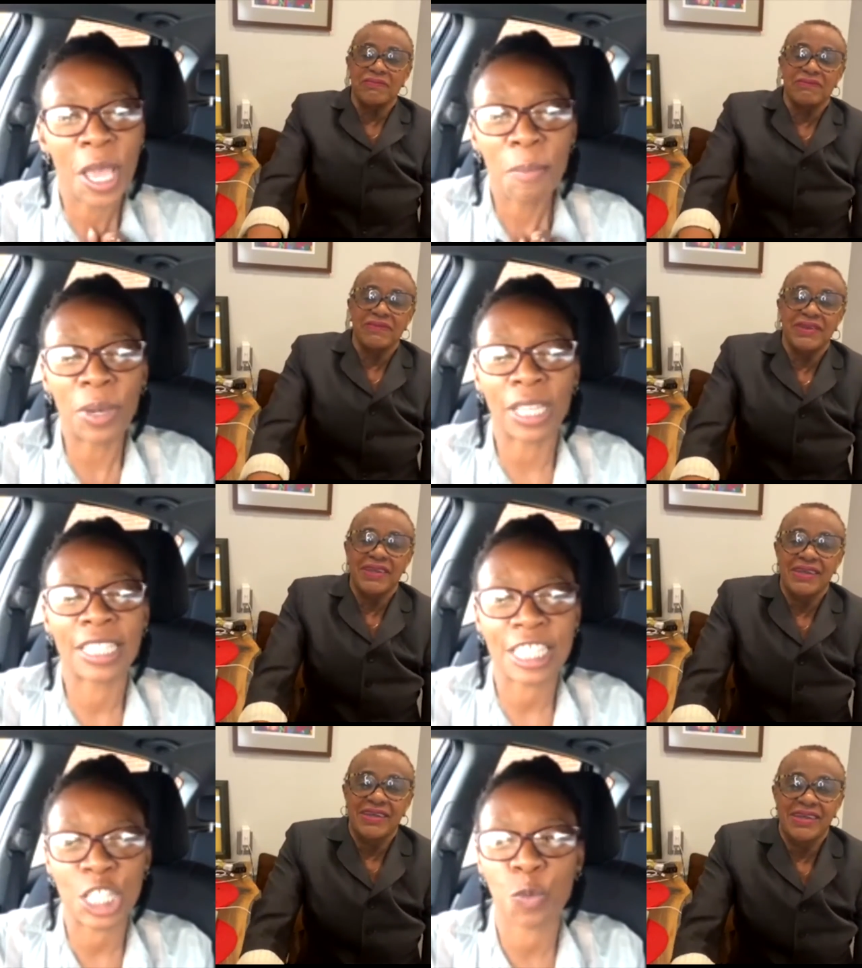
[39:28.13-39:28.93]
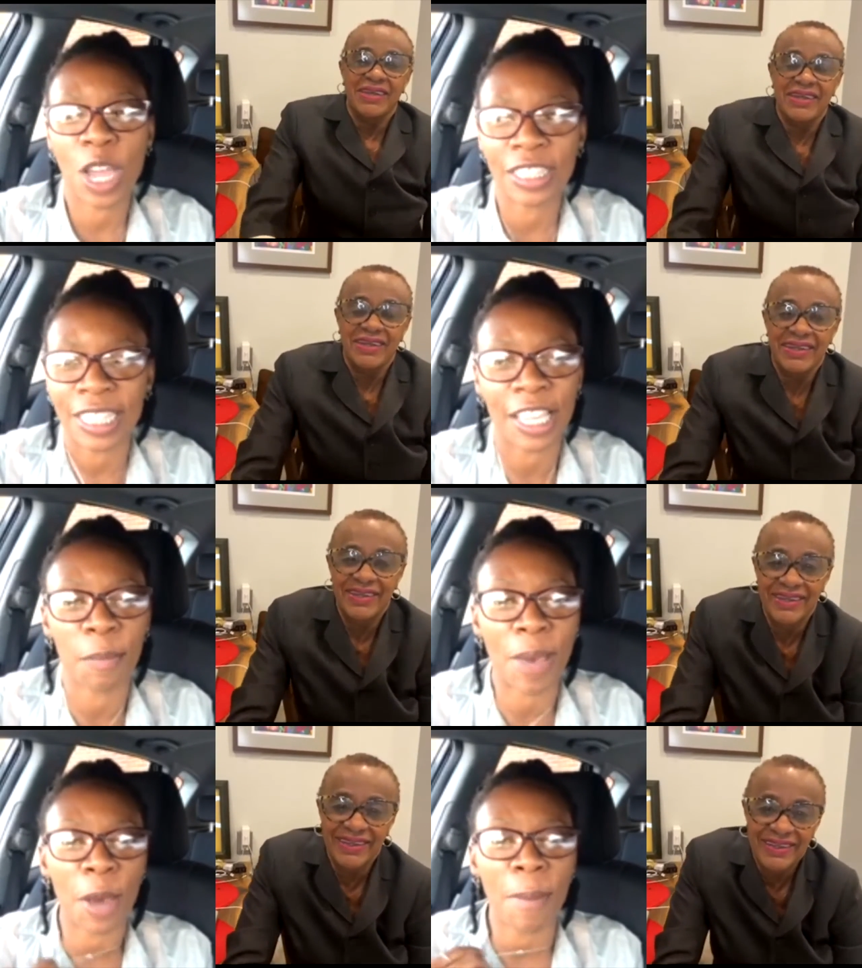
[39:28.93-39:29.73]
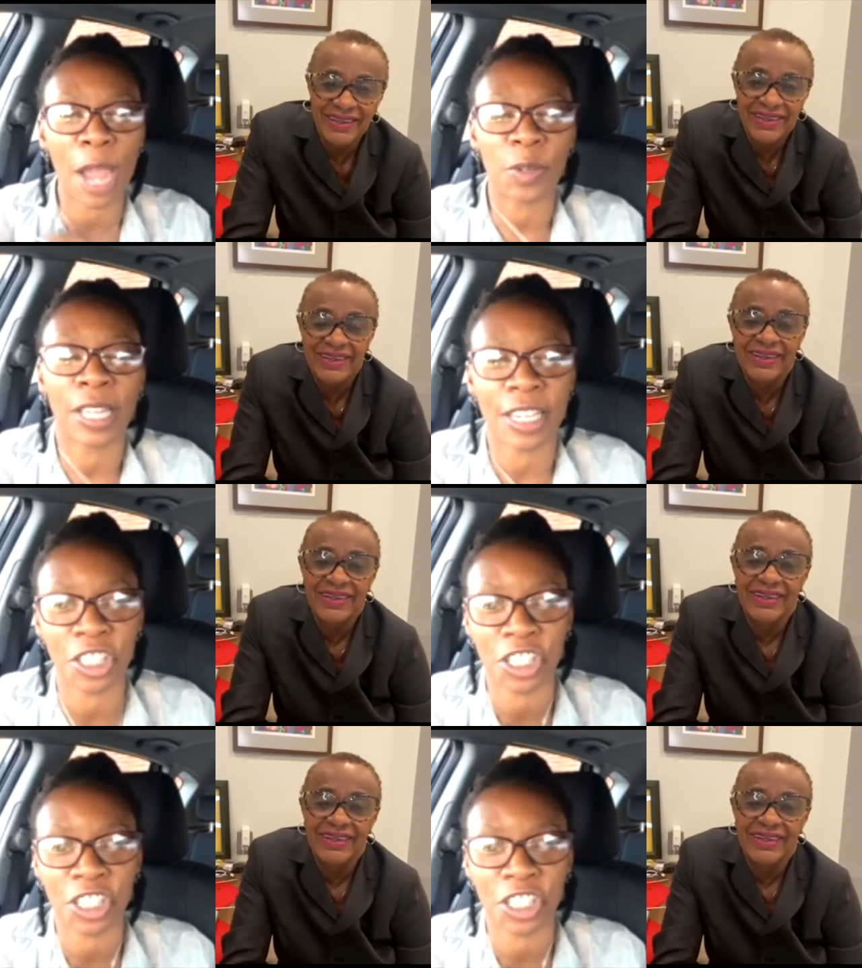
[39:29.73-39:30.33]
Speaker 1: but this is one thing about